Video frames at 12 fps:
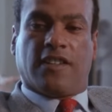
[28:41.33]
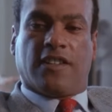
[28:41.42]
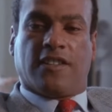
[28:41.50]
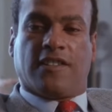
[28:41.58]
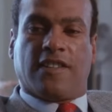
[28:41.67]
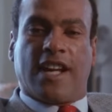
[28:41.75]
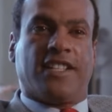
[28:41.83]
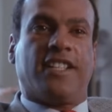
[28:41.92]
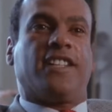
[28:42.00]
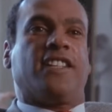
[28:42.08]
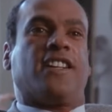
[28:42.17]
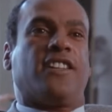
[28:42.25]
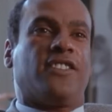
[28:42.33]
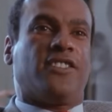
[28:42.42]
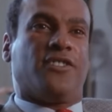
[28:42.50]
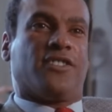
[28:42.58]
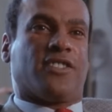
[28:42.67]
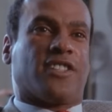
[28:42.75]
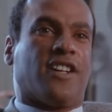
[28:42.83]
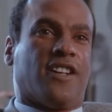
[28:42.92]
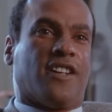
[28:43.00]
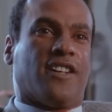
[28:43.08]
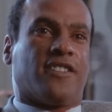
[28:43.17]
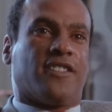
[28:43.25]
I did get into his
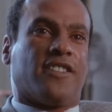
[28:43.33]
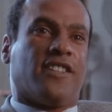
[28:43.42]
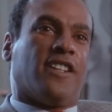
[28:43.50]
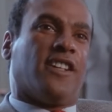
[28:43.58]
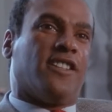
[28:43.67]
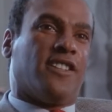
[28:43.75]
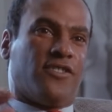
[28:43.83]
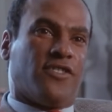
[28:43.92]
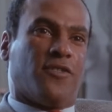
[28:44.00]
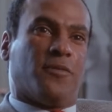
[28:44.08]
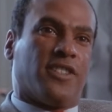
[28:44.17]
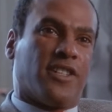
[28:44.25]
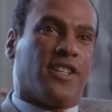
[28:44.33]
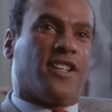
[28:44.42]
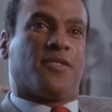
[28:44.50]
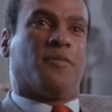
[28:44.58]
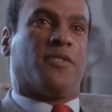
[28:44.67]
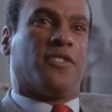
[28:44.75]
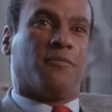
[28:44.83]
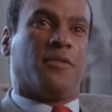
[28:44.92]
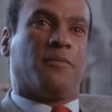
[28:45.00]
car and he drove me to the hospital.